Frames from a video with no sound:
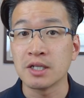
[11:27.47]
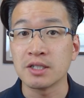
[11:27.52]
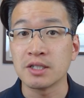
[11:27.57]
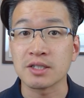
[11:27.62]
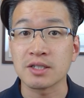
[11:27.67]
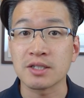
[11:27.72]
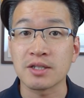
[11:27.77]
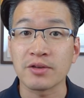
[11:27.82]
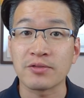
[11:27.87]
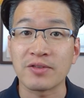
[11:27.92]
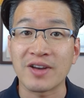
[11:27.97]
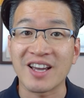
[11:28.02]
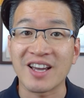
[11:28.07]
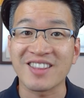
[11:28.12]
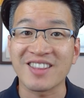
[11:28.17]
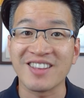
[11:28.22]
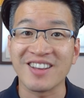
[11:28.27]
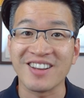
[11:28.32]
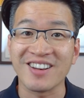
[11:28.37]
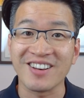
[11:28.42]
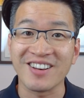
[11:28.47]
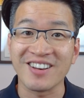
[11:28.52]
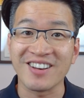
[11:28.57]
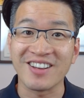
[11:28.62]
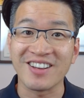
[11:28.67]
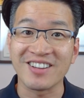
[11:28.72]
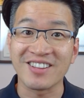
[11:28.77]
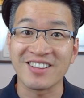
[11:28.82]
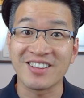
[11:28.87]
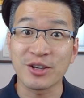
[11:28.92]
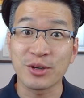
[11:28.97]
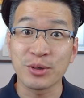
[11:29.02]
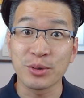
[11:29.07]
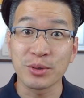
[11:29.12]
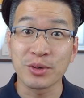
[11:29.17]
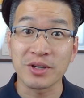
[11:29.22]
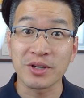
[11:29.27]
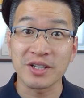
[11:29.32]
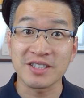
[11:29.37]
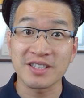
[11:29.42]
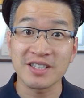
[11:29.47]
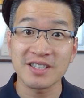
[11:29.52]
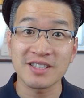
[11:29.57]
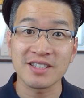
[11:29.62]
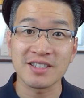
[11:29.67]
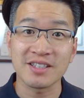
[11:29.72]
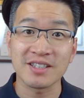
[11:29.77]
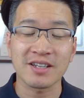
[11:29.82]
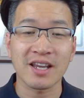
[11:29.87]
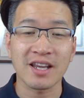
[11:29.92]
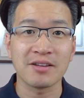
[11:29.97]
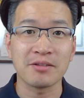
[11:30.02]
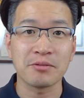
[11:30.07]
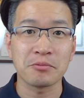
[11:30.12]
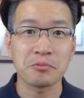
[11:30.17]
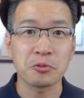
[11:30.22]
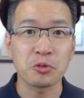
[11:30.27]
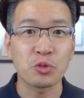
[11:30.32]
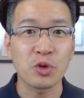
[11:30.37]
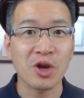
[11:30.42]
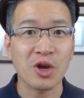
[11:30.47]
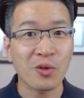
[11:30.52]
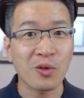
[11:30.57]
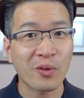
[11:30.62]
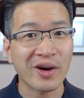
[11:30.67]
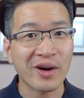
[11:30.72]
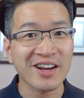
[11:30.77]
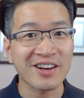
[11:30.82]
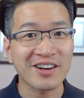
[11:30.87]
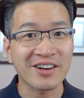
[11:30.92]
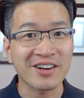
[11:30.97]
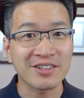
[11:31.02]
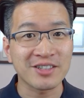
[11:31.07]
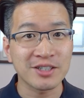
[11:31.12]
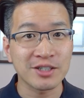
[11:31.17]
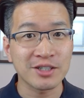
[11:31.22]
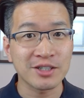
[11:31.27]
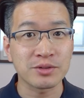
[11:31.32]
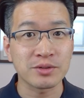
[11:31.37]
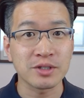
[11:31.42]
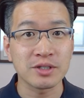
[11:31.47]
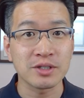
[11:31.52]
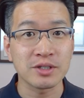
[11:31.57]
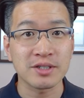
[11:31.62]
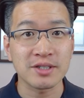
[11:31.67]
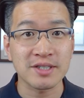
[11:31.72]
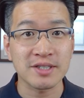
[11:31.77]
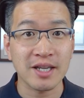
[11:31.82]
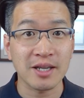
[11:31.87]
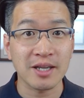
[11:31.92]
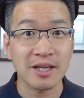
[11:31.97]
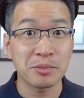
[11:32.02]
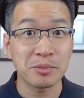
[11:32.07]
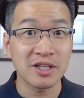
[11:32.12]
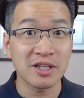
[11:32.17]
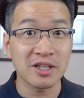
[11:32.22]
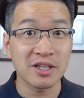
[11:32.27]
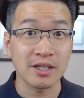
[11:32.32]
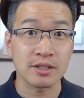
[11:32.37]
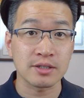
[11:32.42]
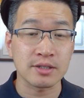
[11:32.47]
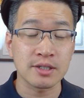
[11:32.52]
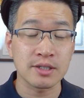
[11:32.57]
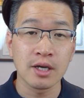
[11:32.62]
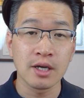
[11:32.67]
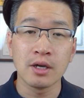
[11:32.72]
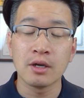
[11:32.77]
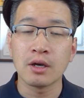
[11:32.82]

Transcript: just the fact that the Google Assistant can require children to say please.